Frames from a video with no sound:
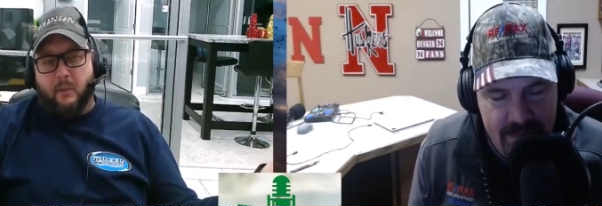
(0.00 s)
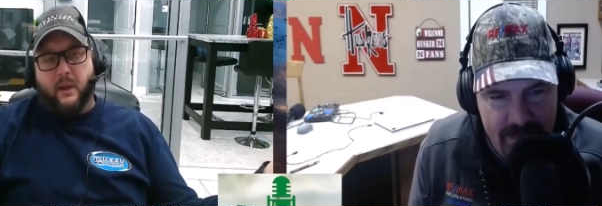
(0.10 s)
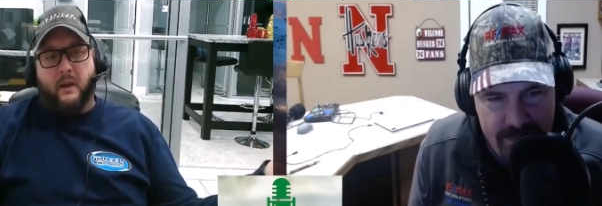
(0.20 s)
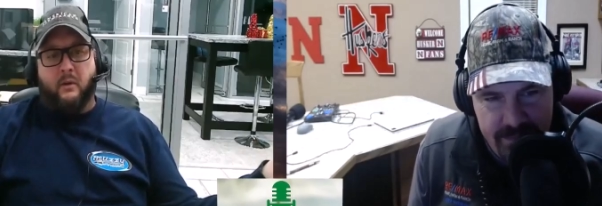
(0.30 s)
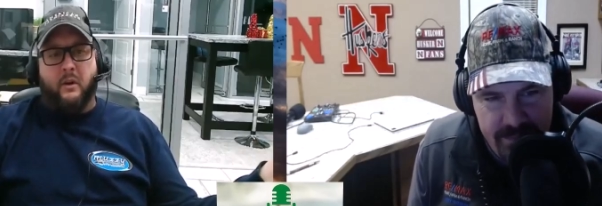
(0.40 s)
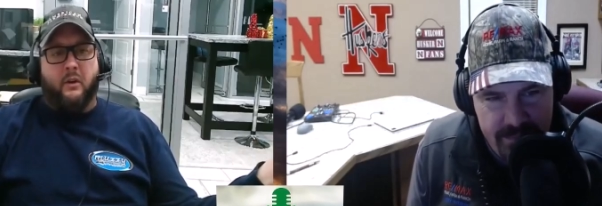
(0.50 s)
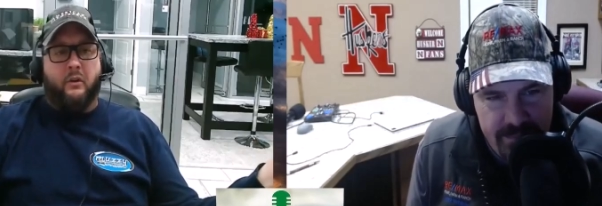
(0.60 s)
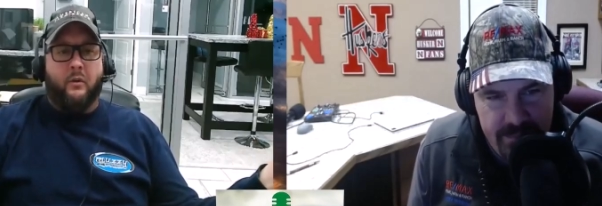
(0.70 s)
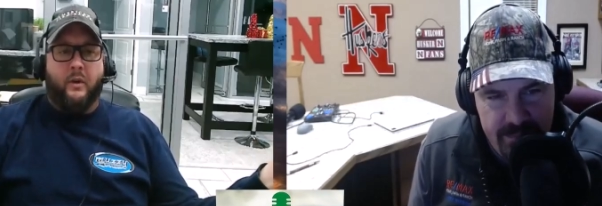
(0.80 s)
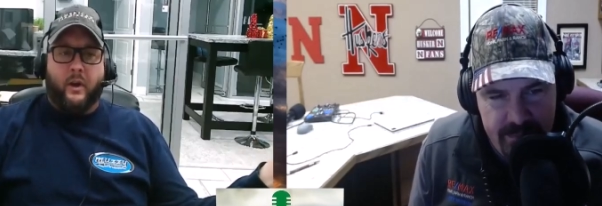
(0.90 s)
Speaker 1: a big elk hunter
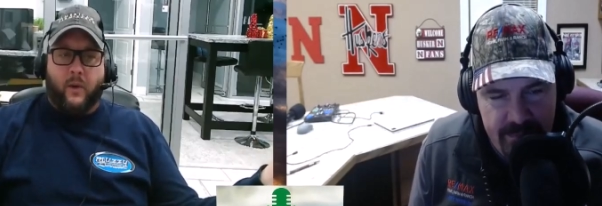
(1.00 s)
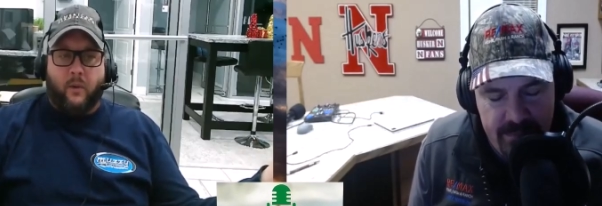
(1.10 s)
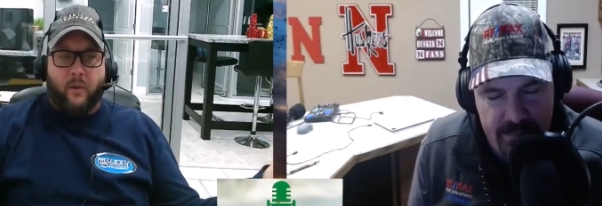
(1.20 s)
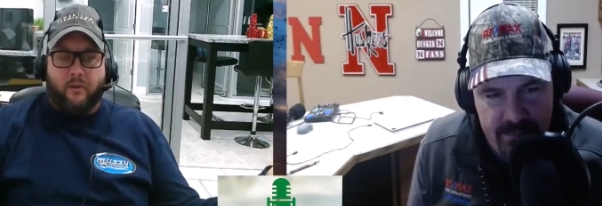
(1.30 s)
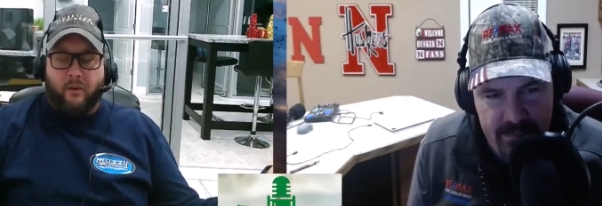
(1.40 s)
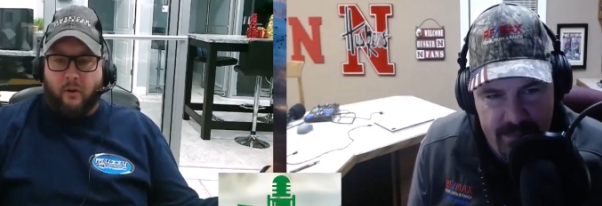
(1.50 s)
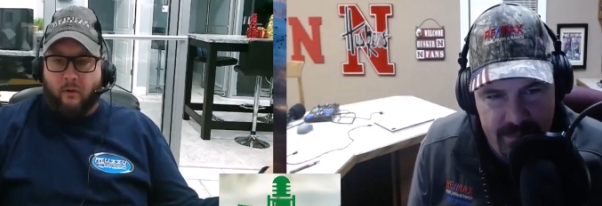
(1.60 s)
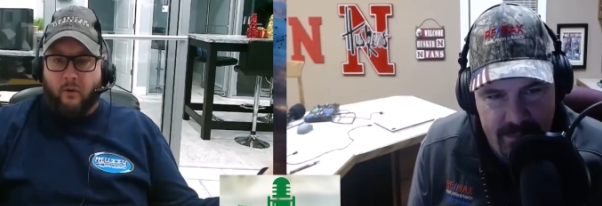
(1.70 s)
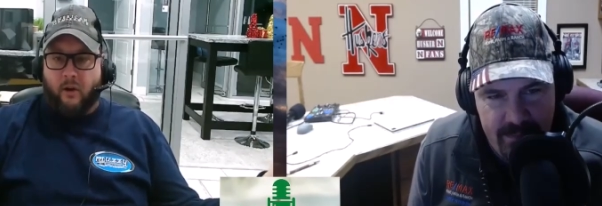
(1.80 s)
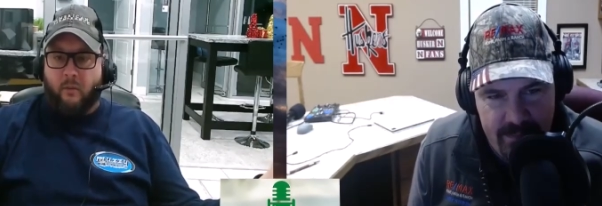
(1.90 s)
too, and I go out west to
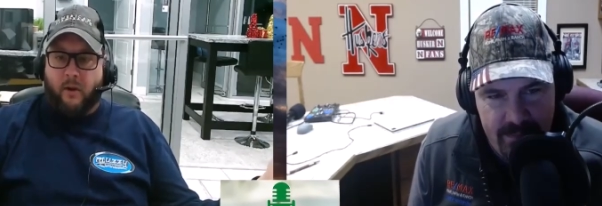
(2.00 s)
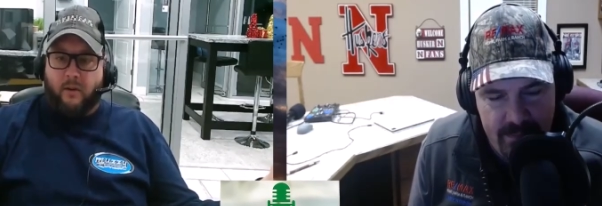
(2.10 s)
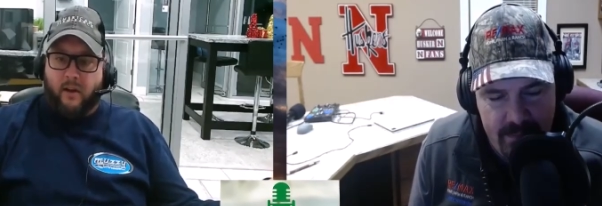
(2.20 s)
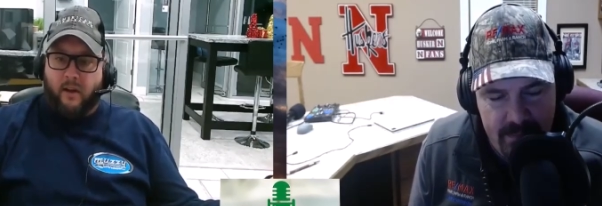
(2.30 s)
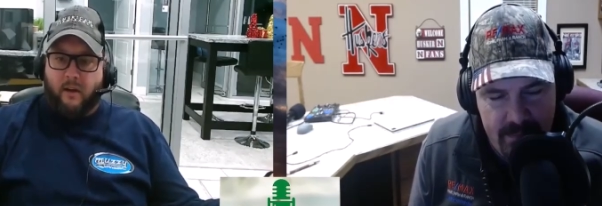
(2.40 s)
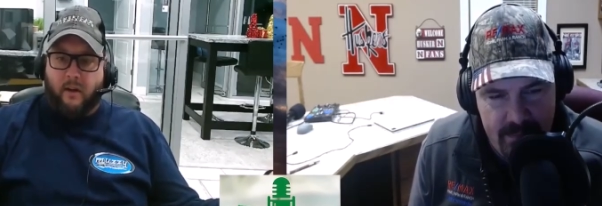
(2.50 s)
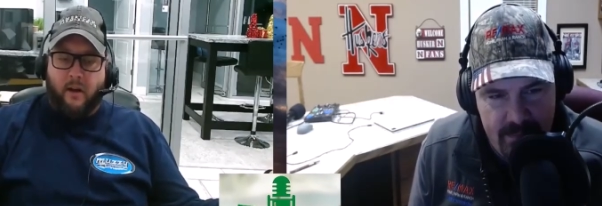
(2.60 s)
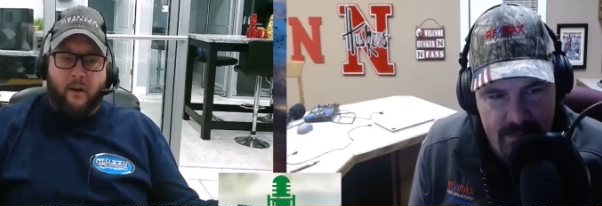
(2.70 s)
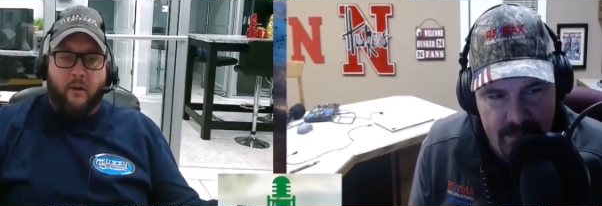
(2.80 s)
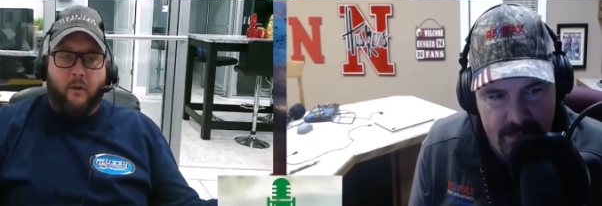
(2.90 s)
Colorado, Montana,
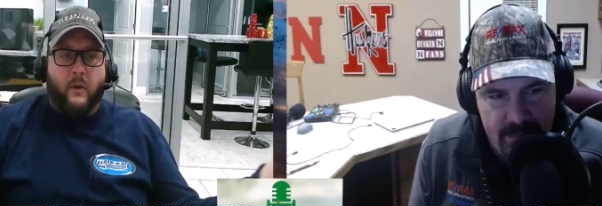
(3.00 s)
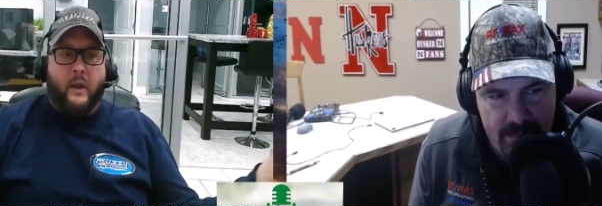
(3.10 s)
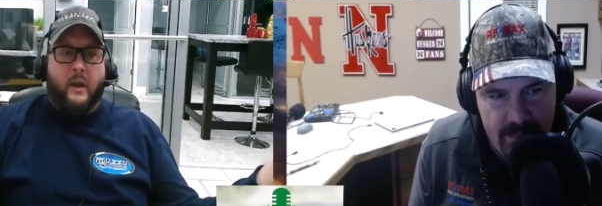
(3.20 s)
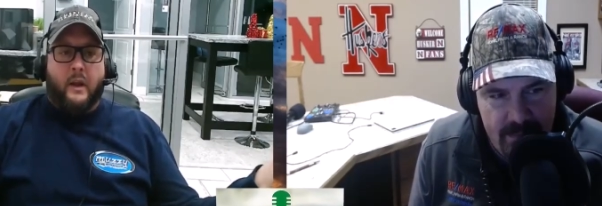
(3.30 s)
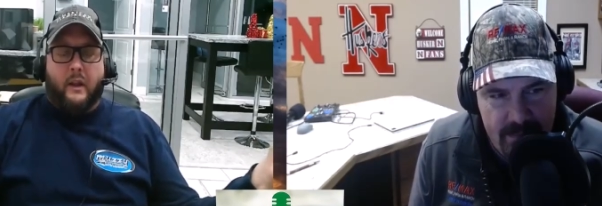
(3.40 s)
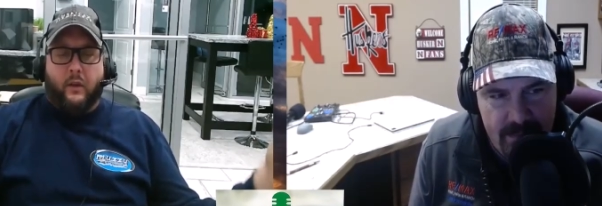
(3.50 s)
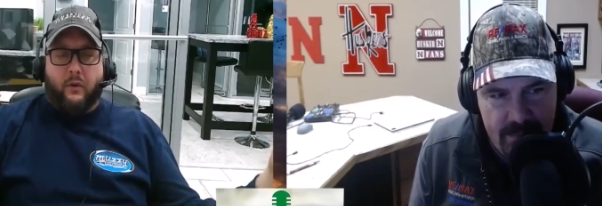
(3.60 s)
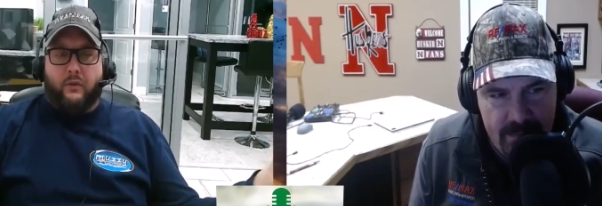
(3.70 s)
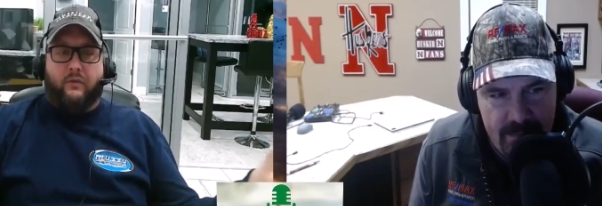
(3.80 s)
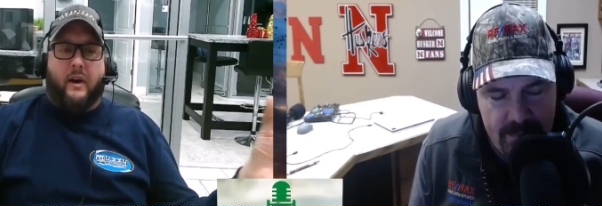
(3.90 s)
Idaho.
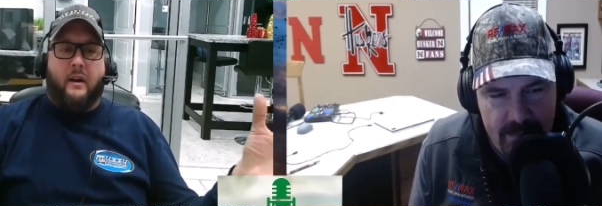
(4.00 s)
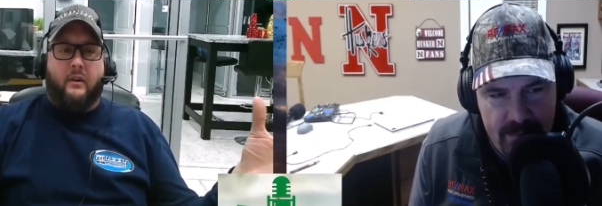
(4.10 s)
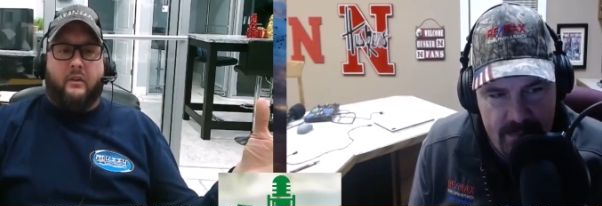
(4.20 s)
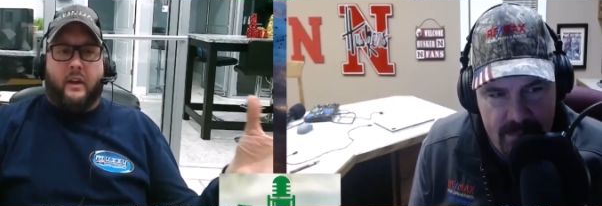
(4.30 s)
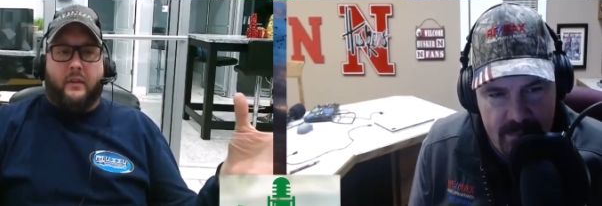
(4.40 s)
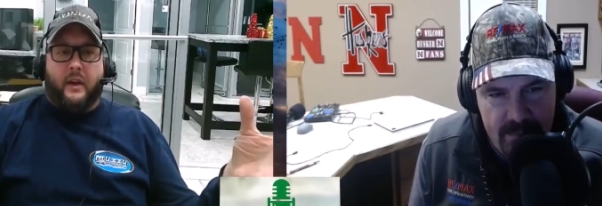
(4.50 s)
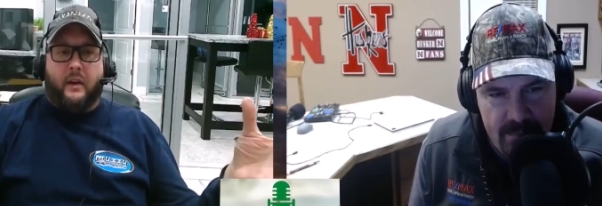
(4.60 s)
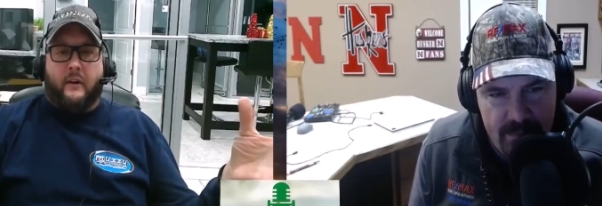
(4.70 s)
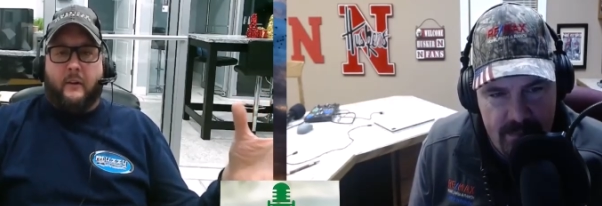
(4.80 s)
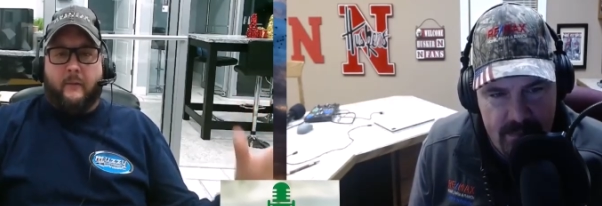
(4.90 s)
Those fires out there,